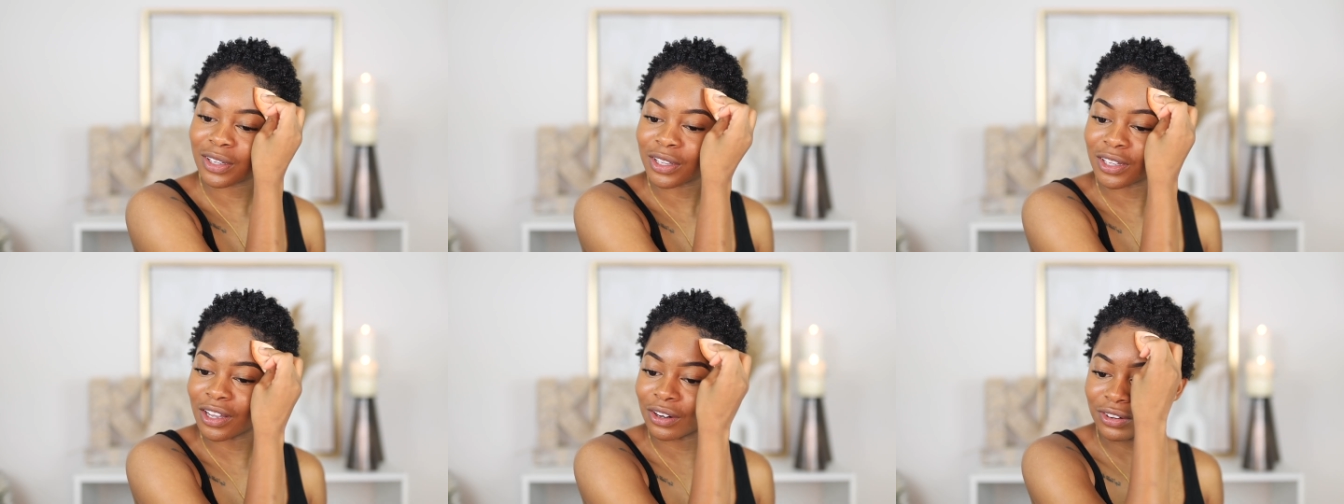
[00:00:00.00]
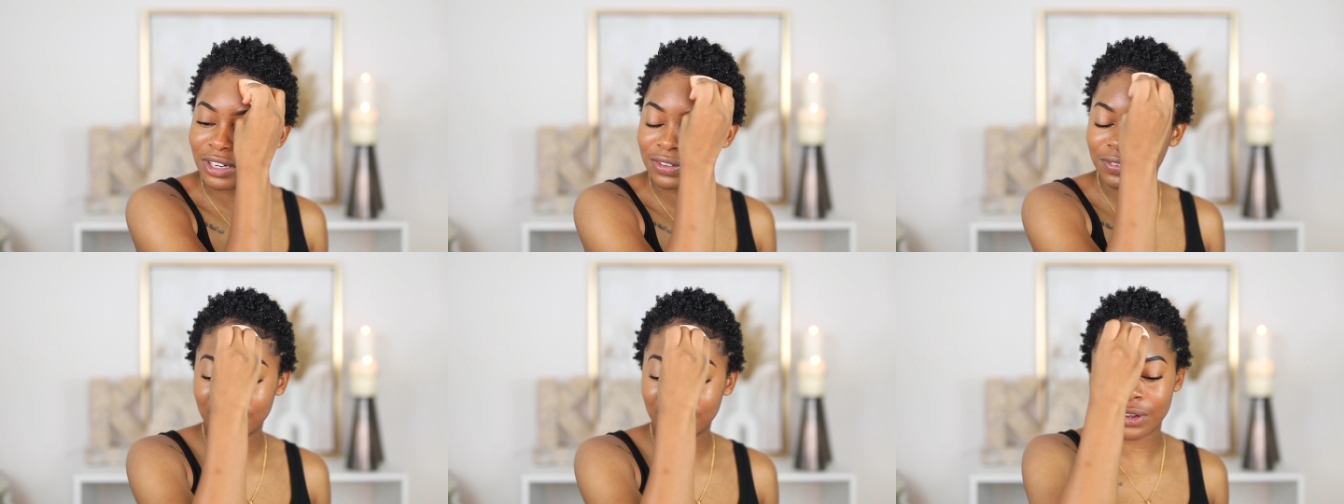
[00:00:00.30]
y'all
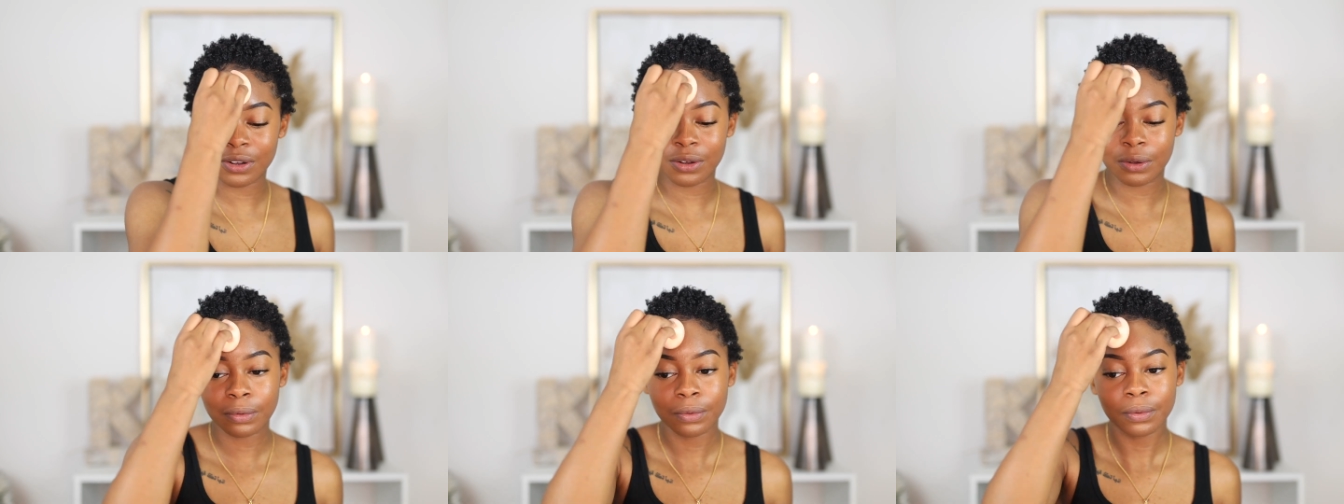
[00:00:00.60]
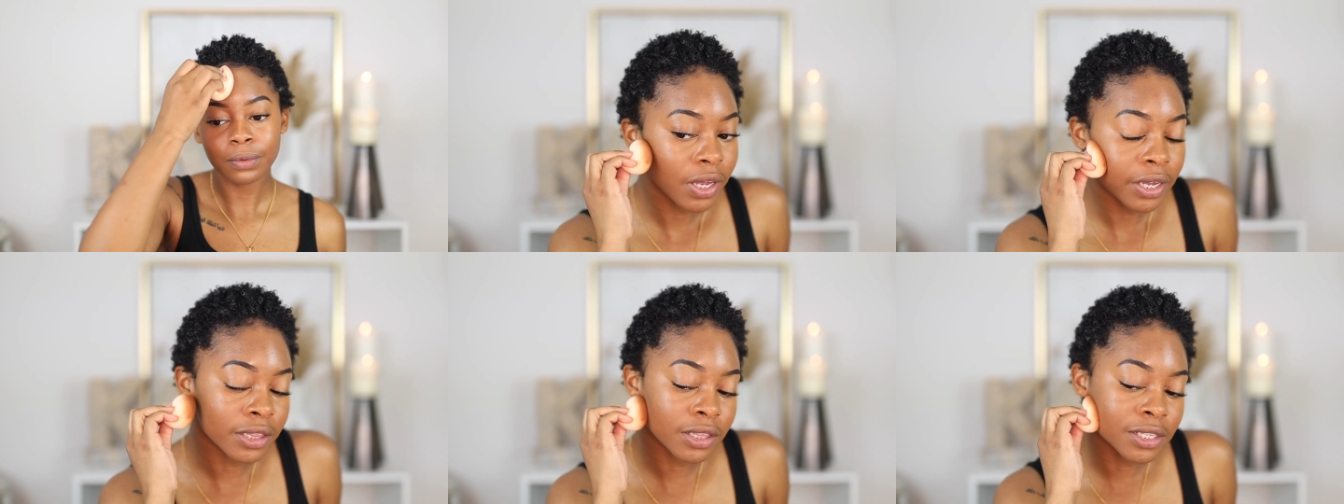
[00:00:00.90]
don't even know.
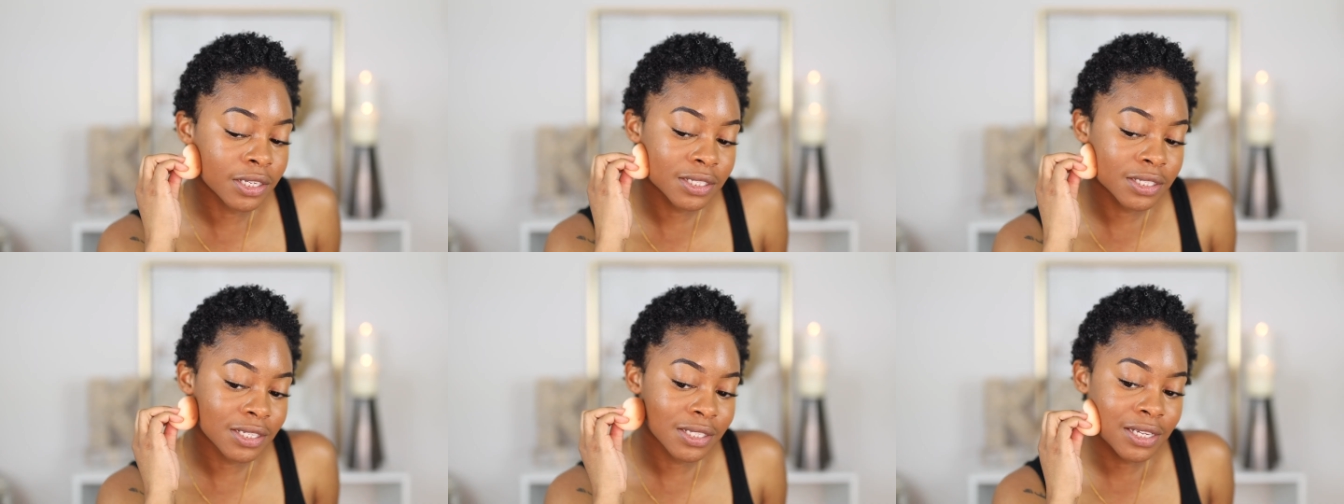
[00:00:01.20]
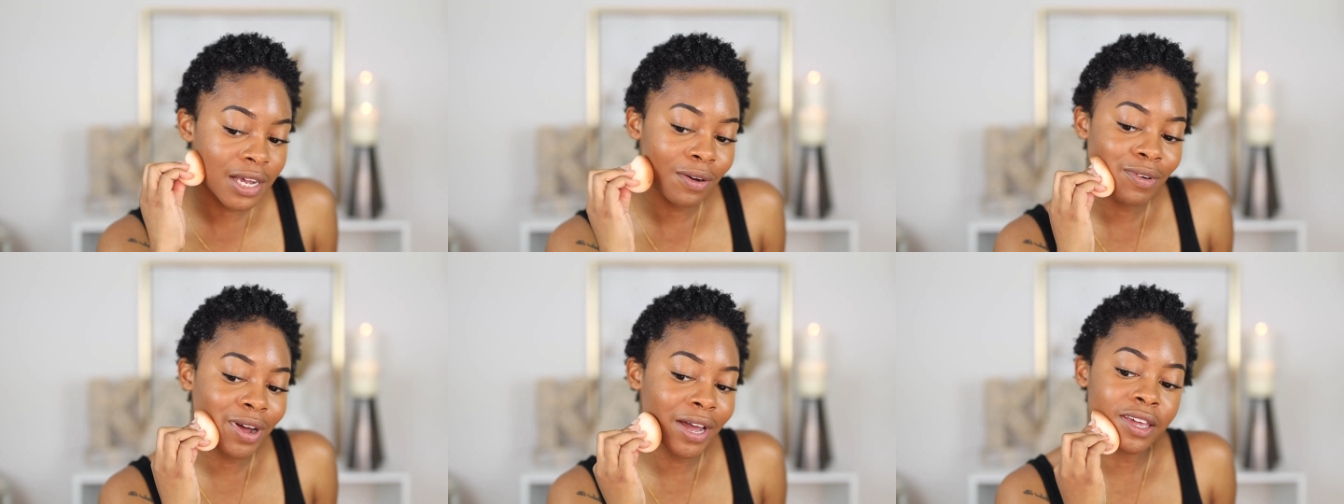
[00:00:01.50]
And this is
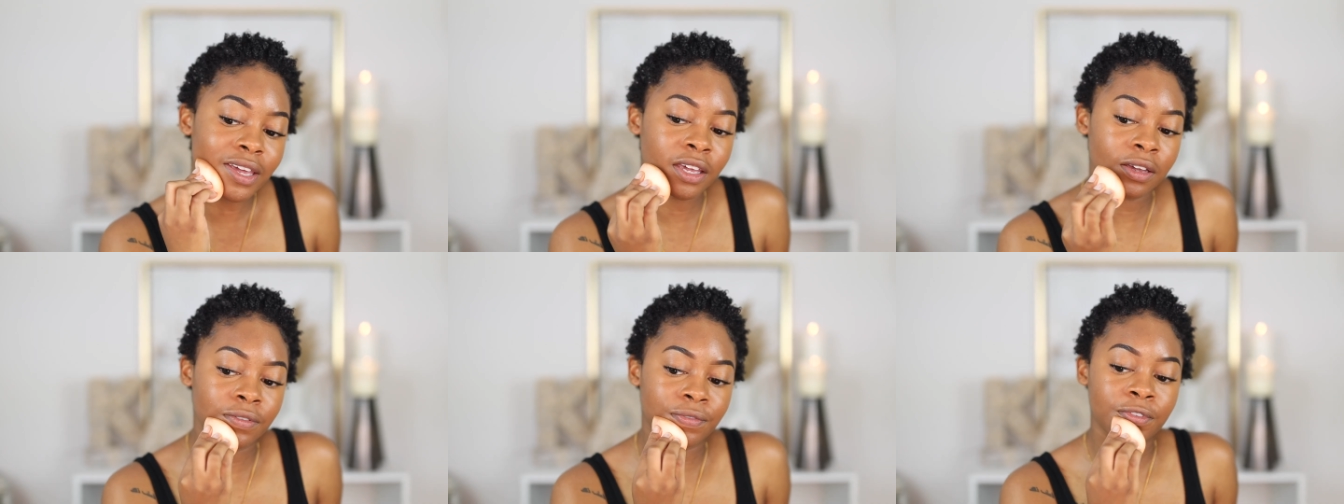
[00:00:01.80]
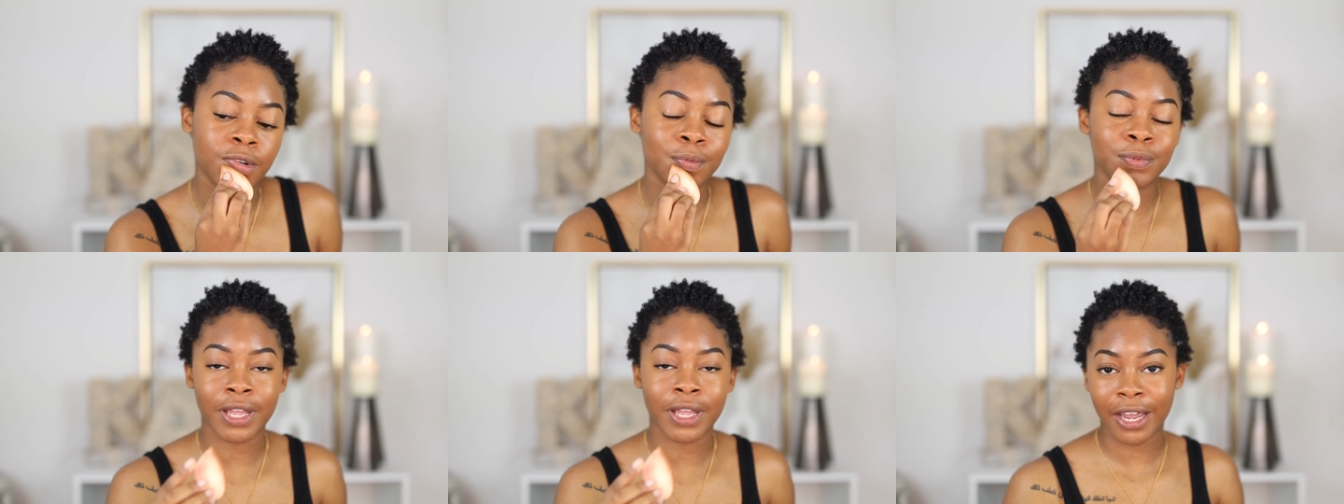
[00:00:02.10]
how I get
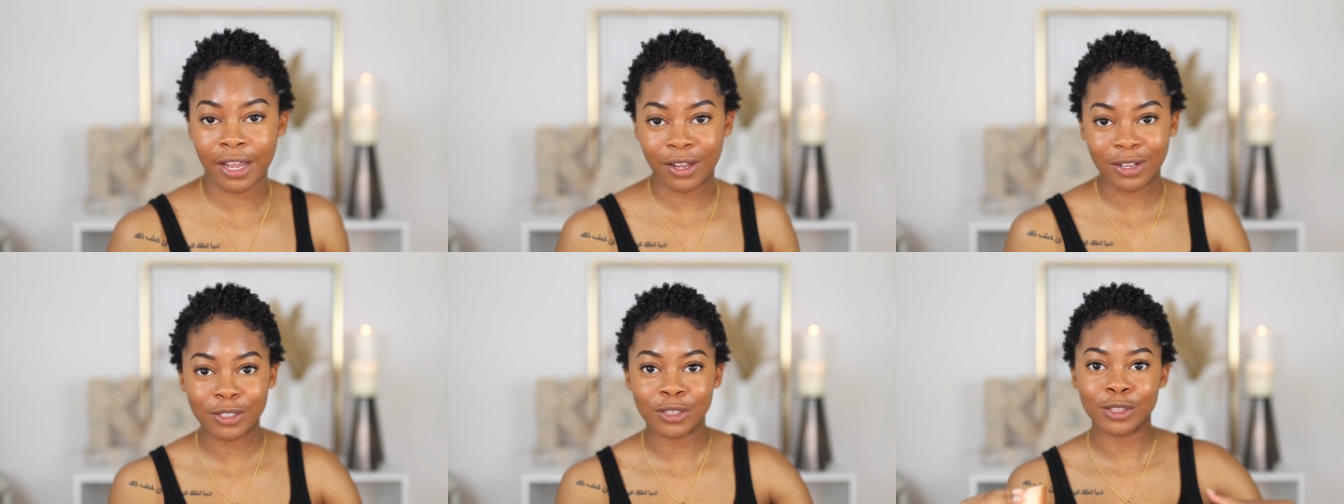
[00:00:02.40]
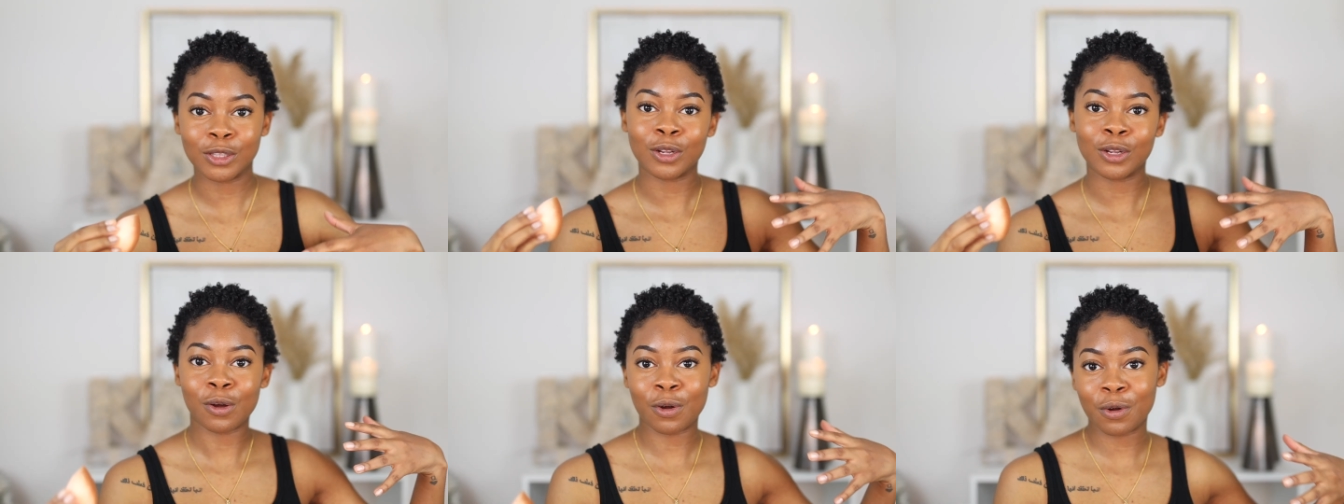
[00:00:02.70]
from like
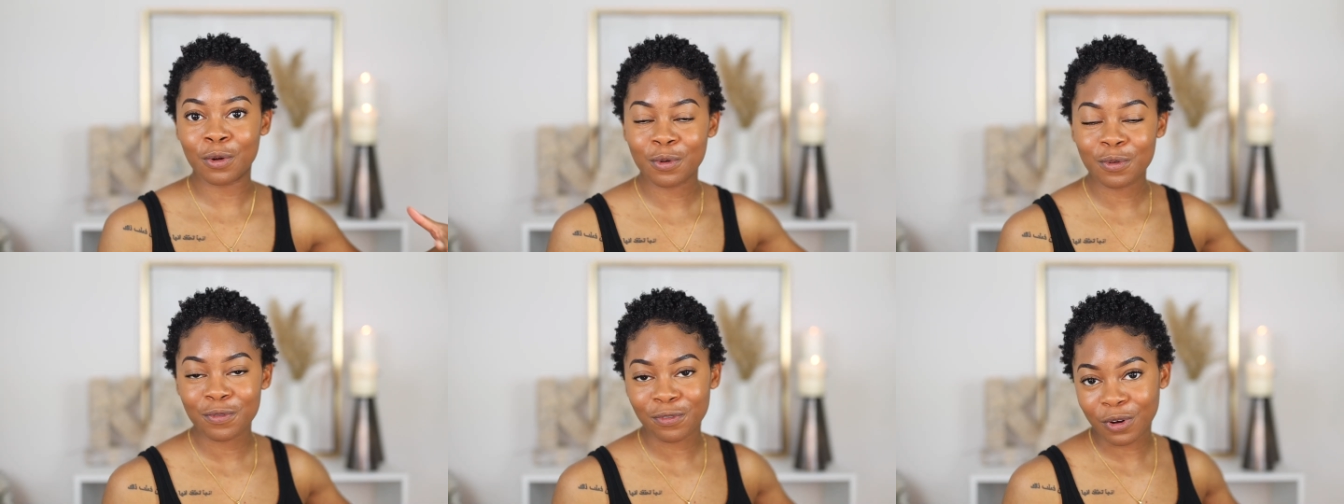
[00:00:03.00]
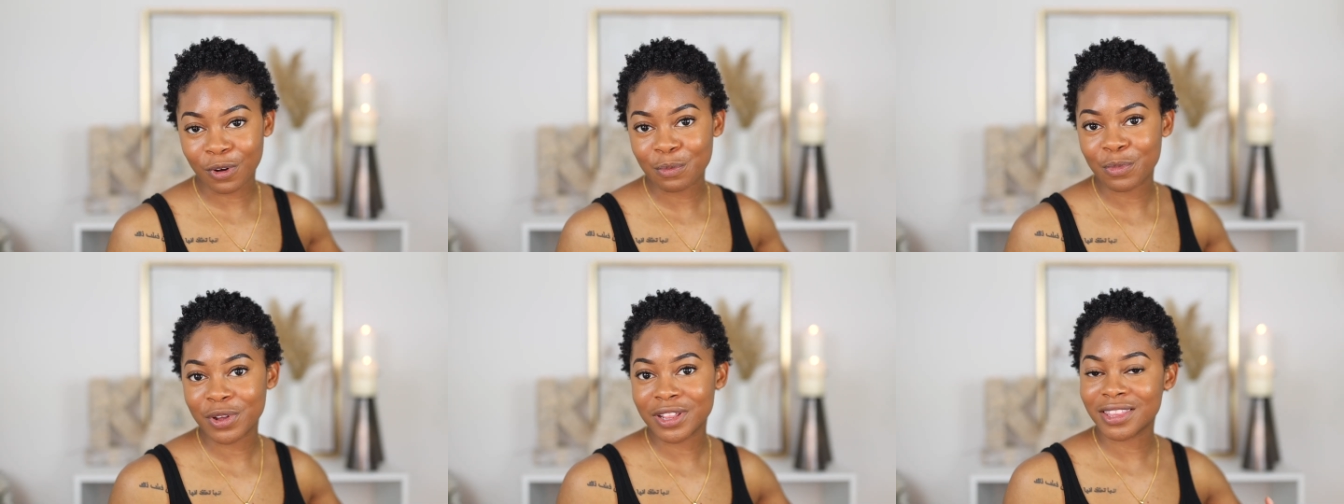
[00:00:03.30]
glow
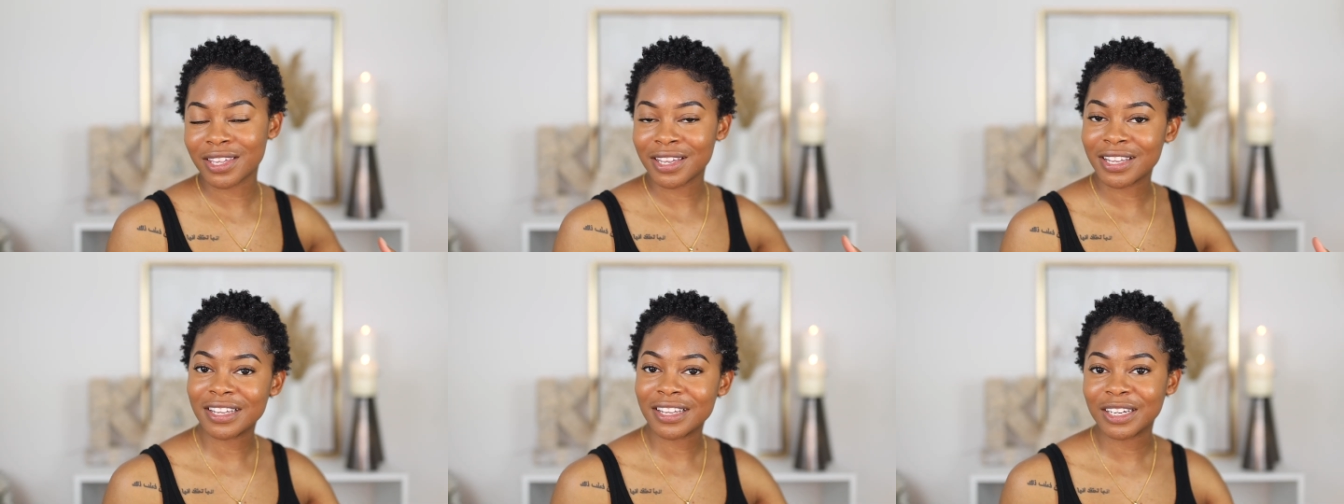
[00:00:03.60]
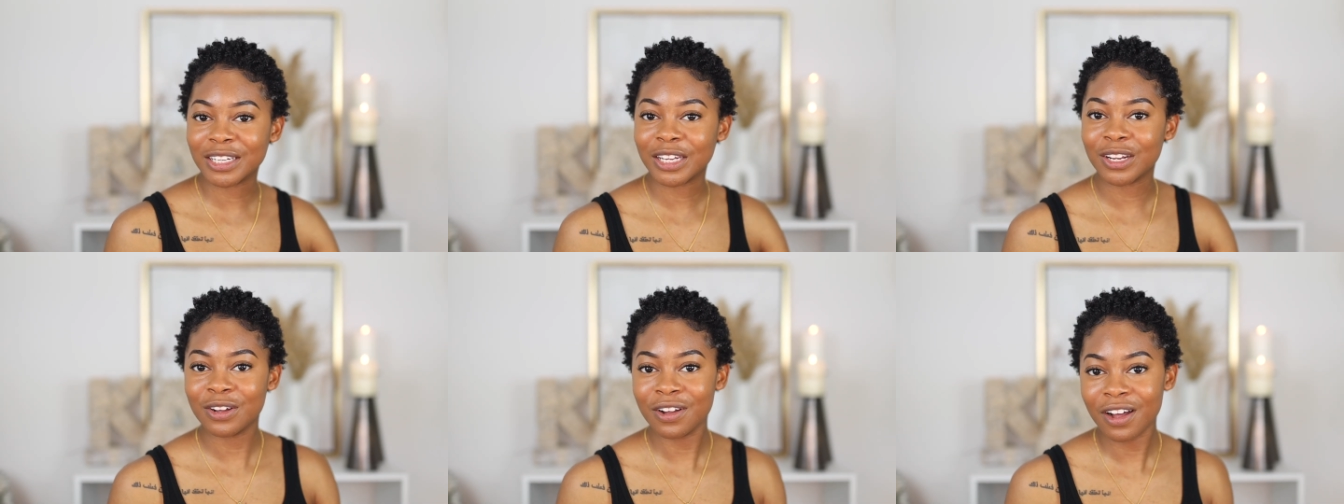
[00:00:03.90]
from
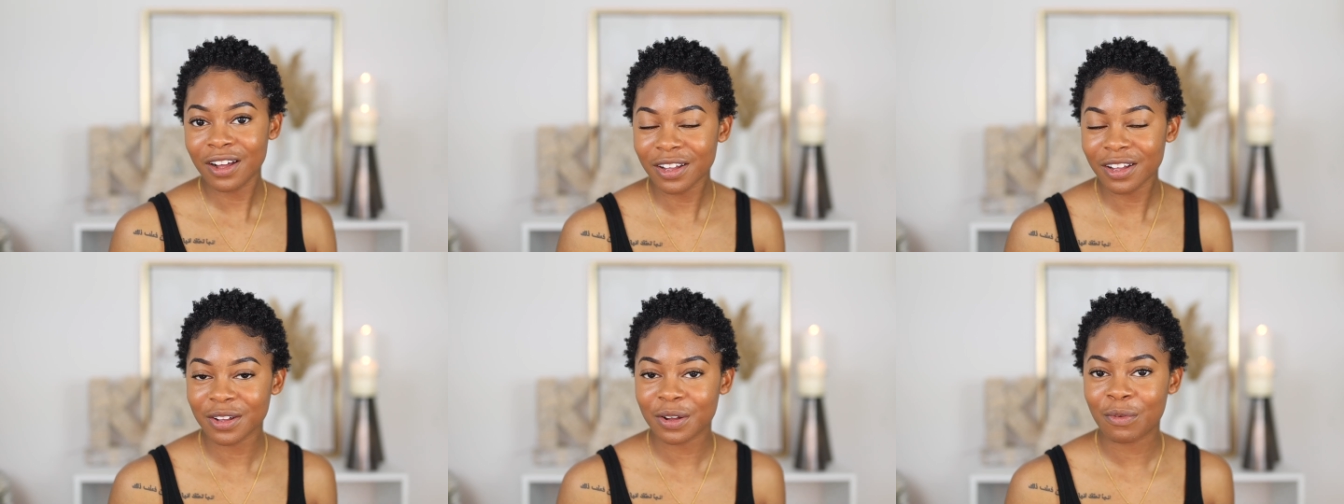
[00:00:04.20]
within look